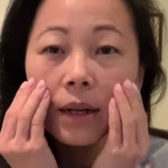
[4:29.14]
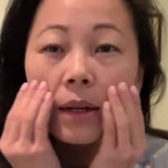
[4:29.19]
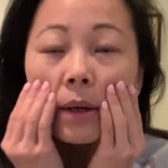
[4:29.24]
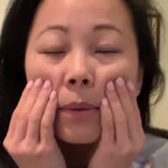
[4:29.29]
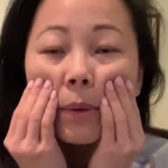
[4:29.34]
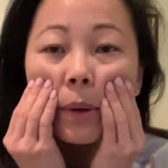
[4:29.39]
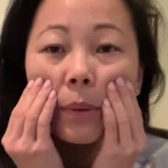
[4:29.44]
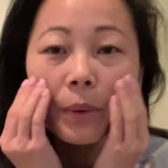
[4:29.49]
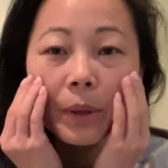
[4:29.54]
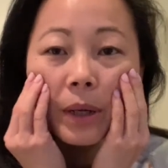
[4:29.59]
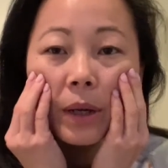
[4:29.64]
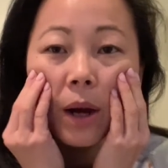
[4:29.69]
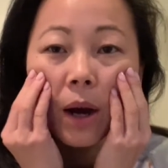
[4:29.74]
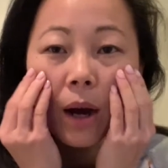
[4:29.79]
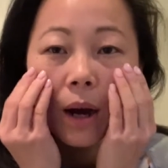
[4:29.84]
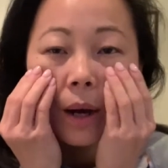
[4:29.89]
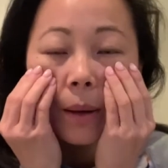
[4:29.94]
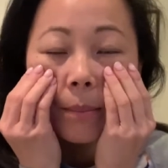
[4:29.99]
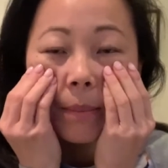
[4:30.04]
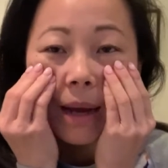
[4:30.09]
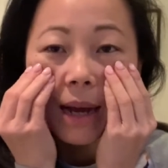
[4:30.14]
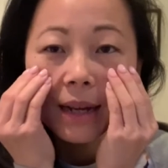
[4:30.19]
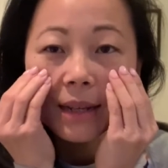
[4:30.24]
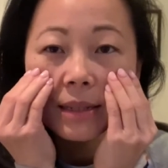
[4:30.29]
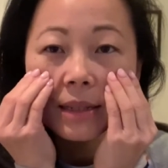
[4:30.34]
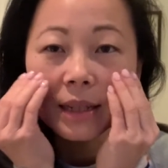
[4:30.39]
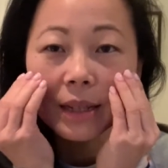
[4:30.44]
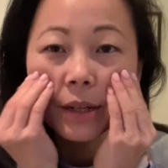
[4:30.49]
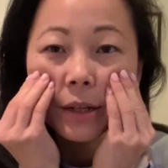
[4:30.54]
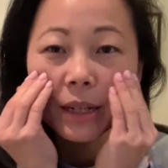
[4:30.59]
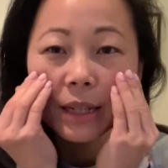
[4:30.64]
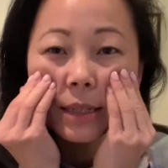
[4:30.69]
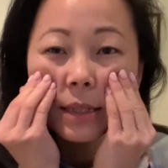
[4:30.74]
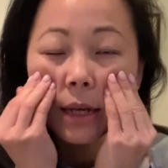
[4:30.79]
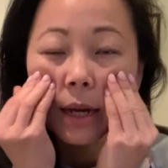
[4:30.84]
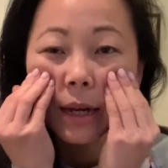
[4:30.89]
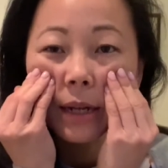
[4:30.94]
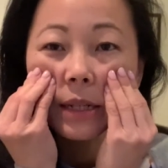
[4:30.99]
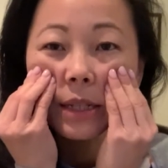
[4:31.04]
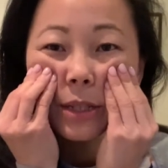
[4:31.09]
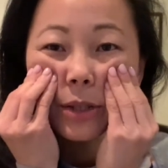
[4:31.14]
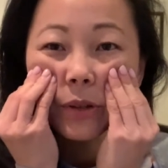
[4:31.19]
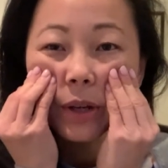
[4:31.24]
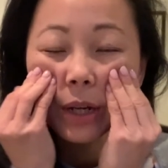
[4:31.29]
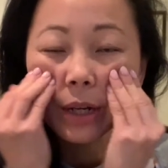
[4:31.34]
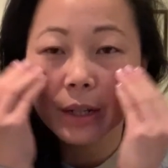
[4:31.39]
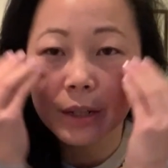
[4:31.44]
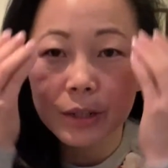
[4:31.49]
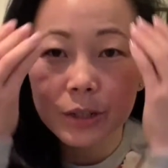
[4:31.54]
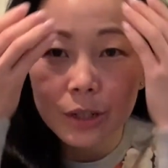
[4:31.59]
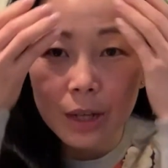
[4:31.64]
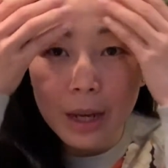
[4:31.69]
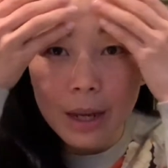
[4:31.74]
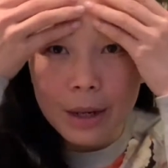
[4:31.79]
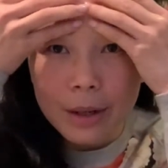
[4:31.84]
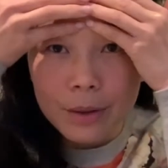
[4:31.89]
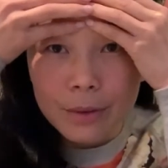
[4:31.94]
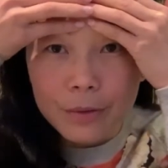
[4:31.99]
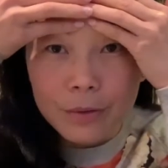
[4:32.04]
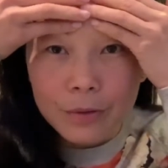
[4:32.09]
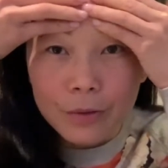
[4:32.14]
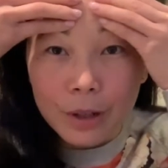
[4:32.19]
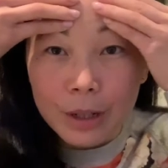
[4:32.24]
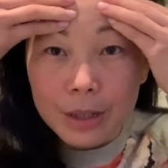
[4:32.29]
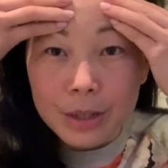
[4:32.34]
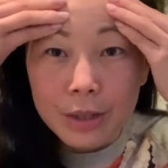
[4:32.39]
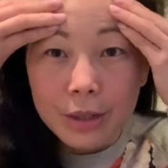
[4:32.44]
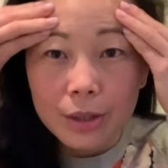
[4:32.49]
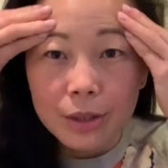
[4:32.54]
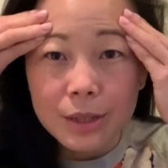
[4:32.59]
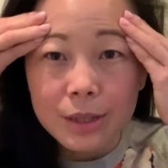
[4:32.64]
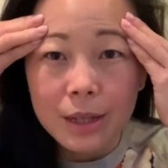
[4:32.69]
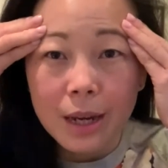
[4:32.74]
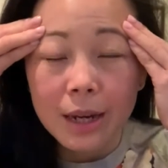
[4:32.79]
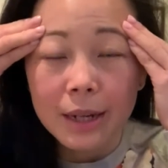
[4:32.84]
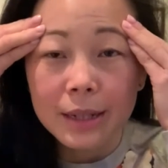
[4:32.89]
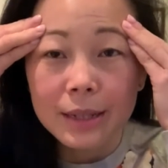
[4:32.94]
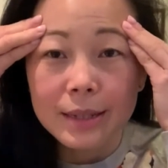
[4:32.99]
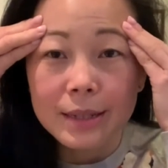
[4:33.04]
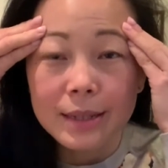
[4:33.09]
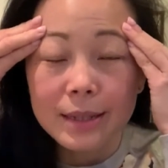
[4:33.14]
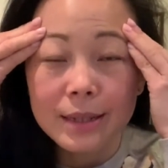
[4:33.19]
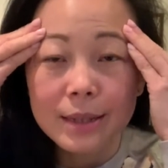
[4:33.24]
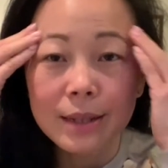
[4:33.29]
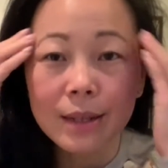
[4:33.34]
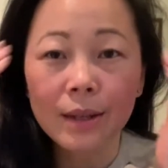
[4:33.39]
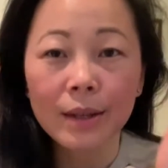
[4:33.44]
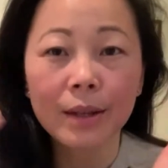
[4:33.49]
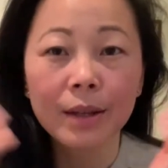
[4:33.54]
what we call maxillary sinus drainage and frontal sinuses.